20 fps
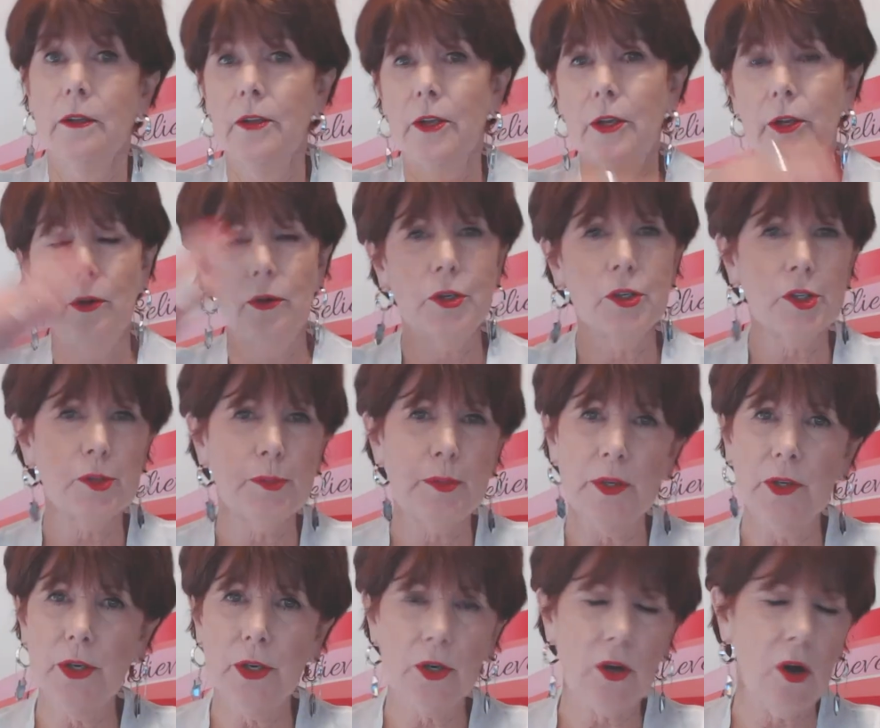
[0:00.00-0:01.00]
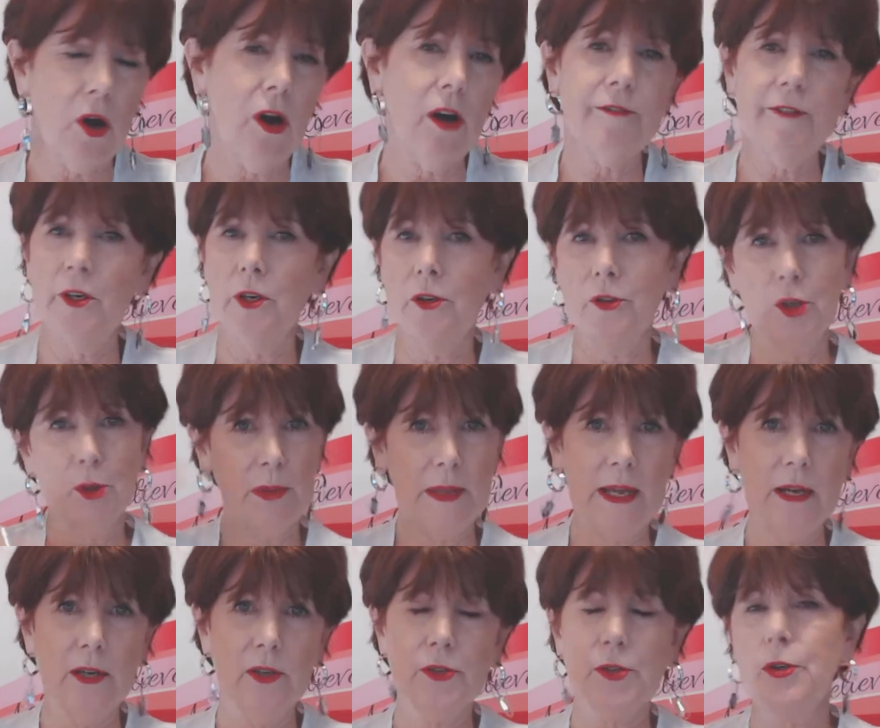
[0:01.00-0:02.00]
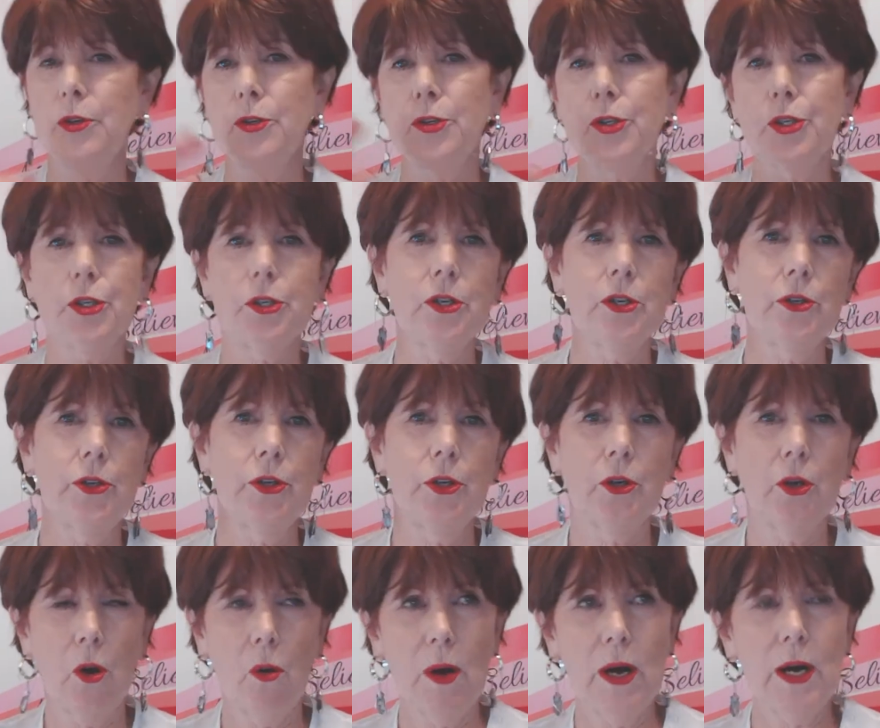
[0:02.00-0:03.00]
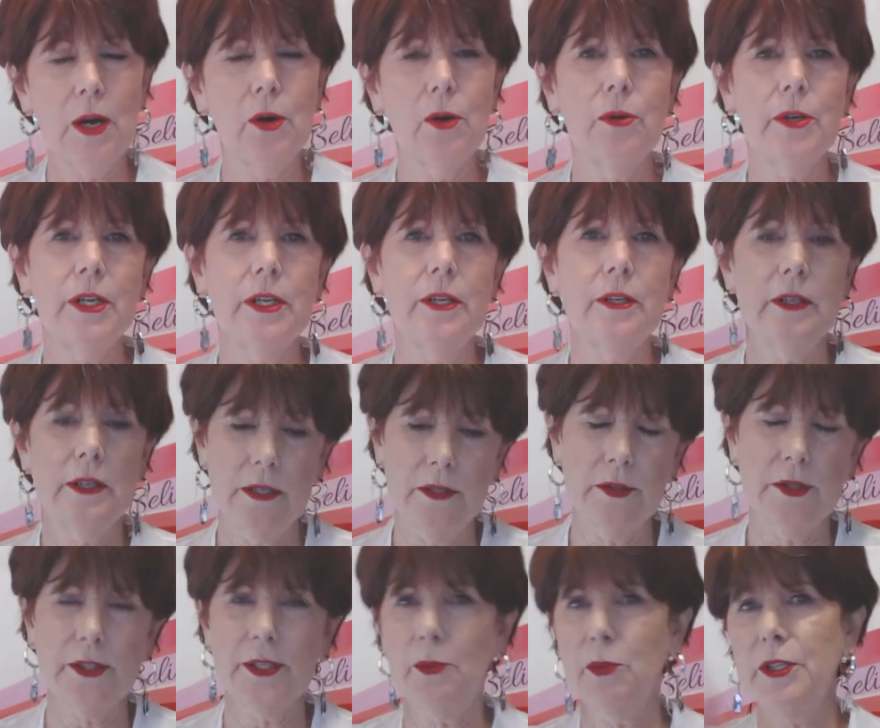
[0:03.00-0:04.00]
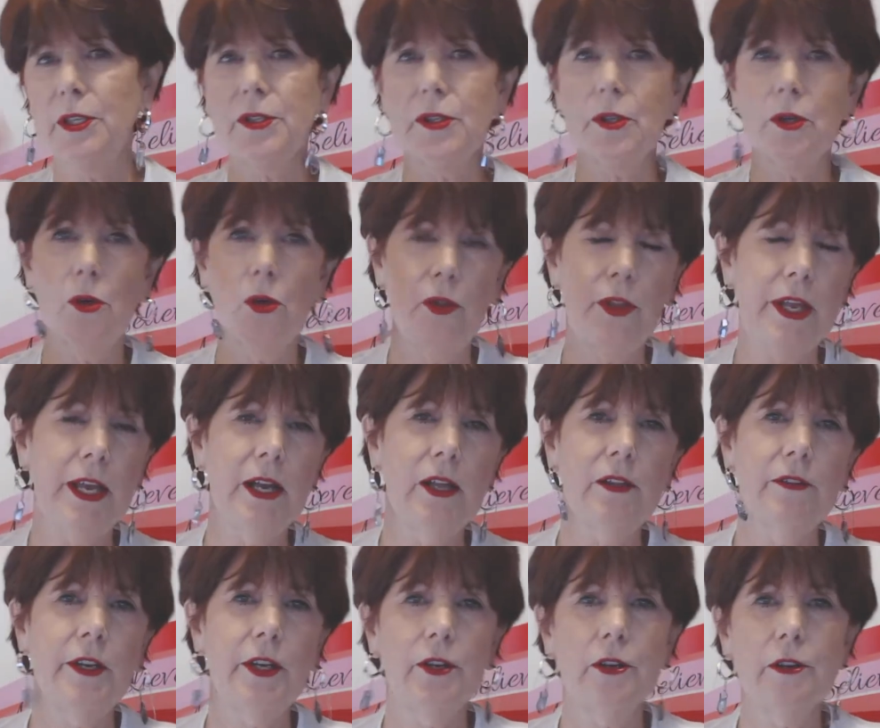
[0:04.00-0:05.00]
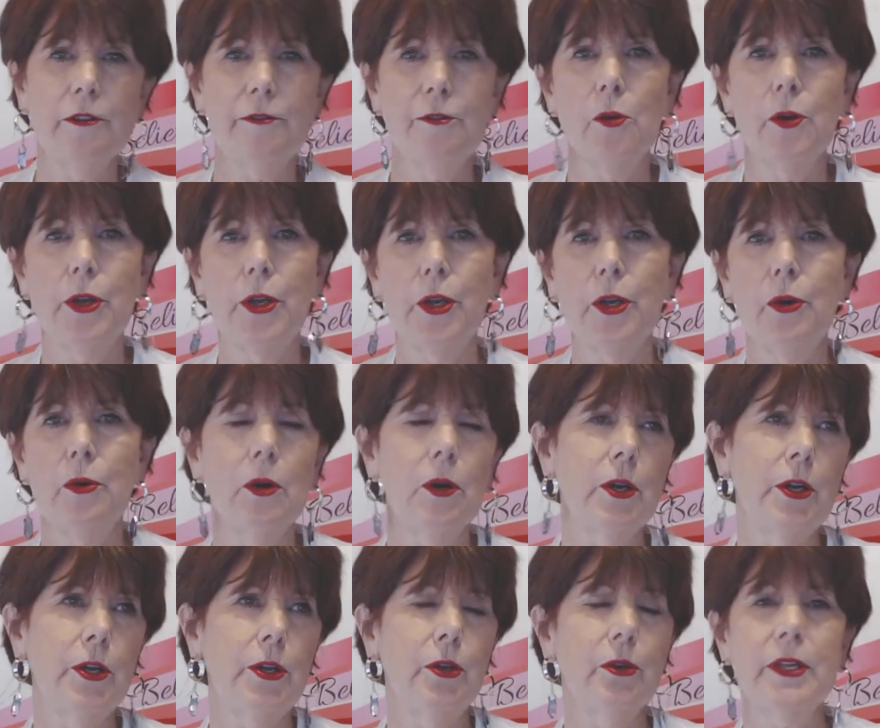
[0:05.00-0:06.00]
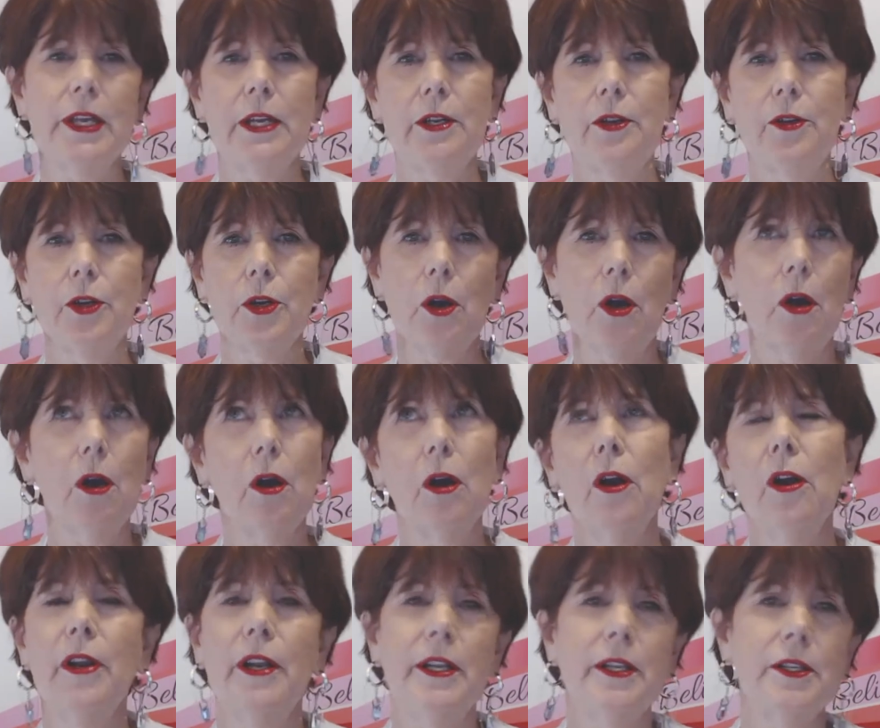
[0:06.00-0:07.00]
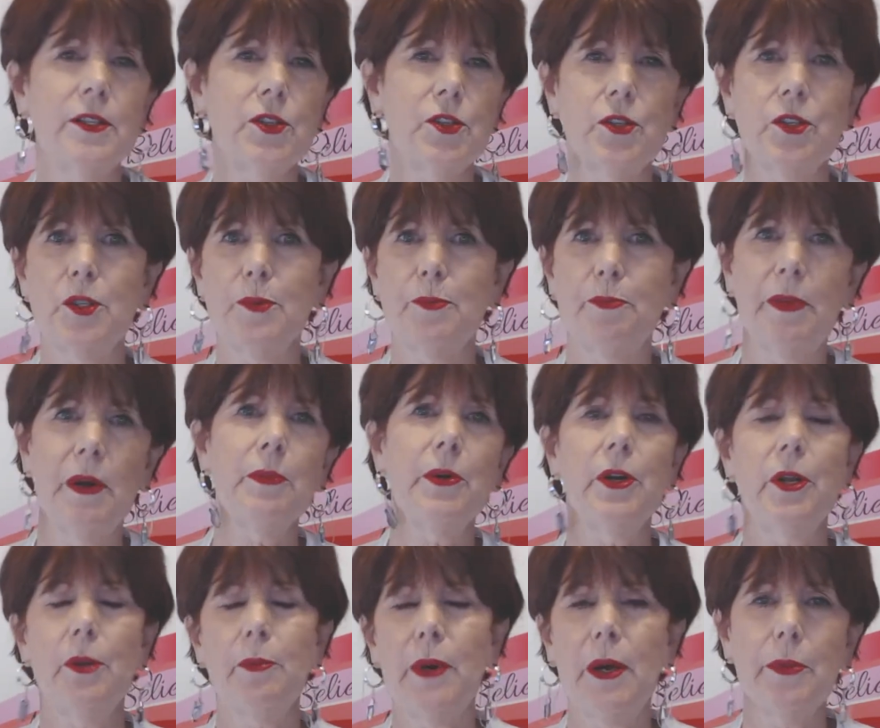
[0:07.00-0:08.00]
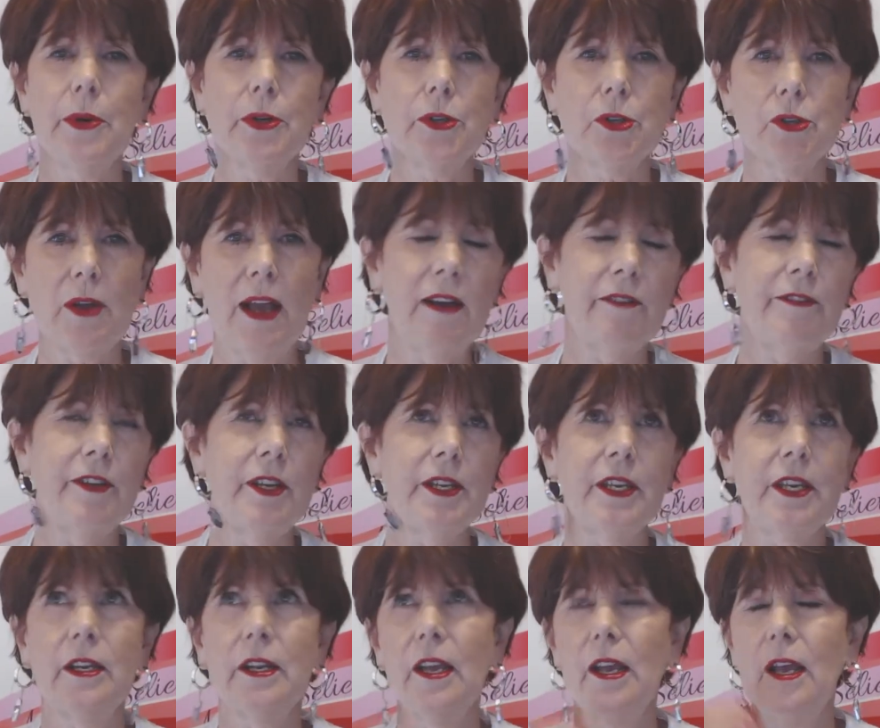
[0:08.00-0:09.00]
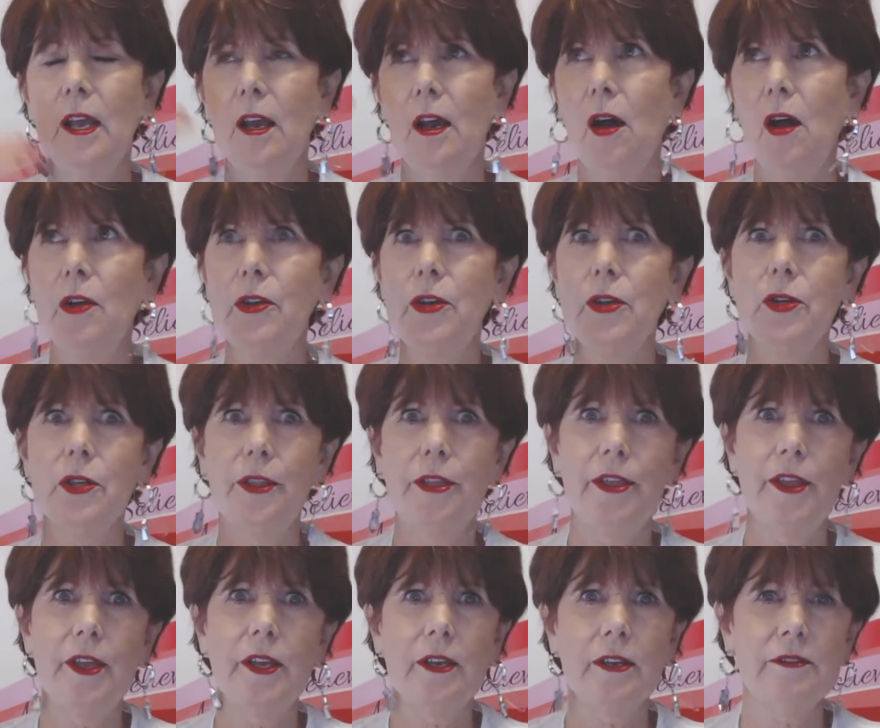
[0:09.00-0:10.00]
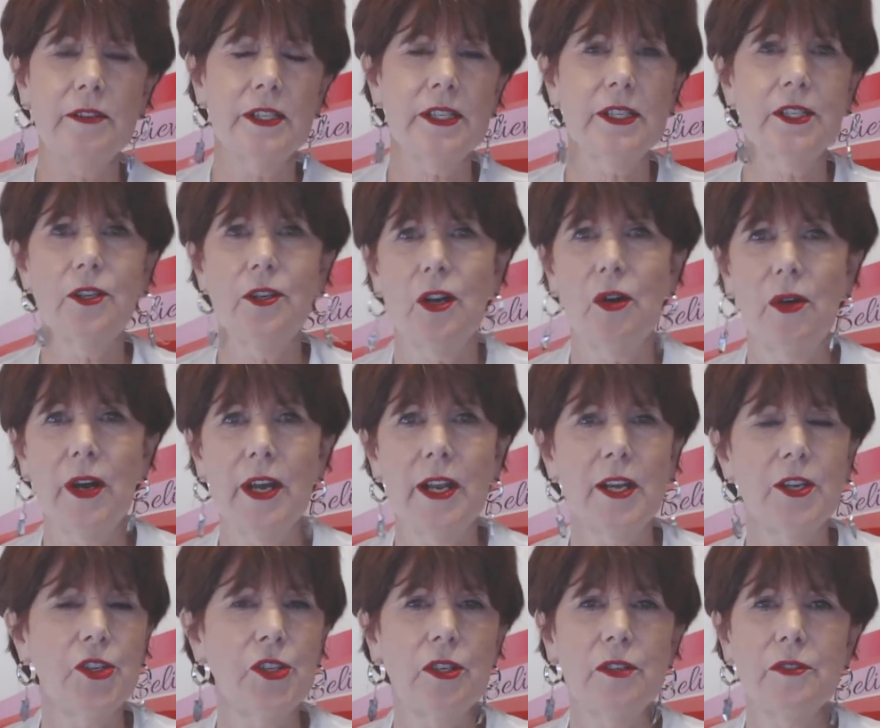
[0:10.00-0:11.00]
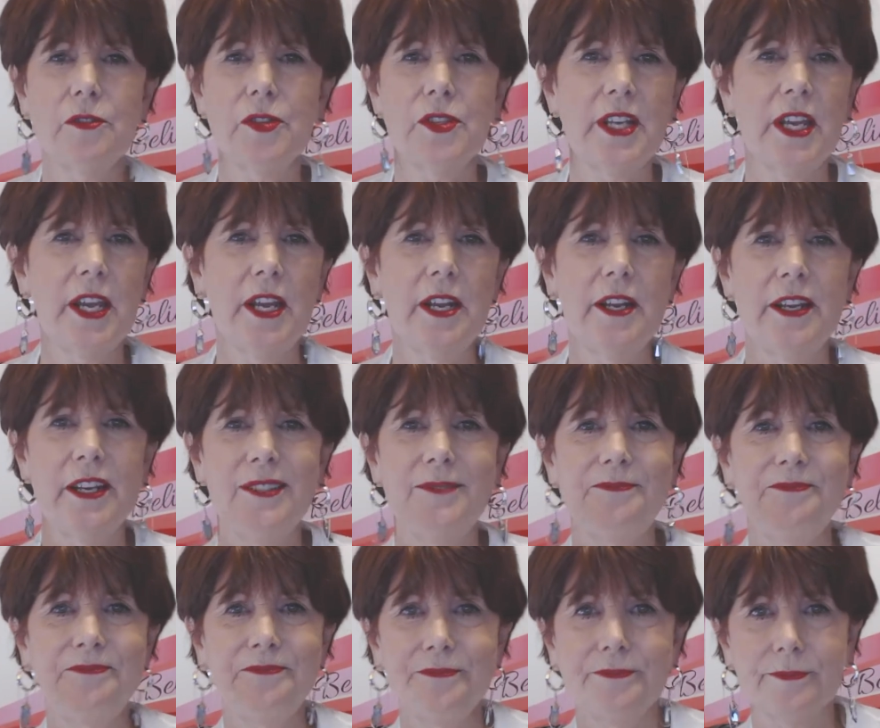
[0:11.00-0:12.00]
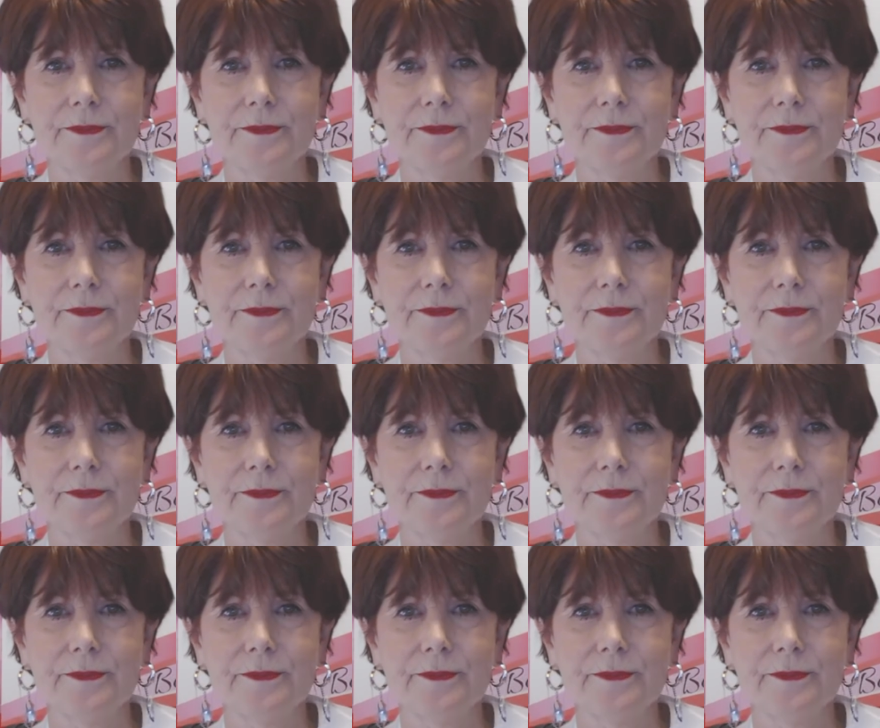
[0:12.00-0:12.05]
you know, you spill your coffee on your blouse or your shirt, you go out and someone doesn't hold the elevator for you, or you're getting your car and it's just bumper to bumper traffic, and all you can think of is, you know what, I should have stayed in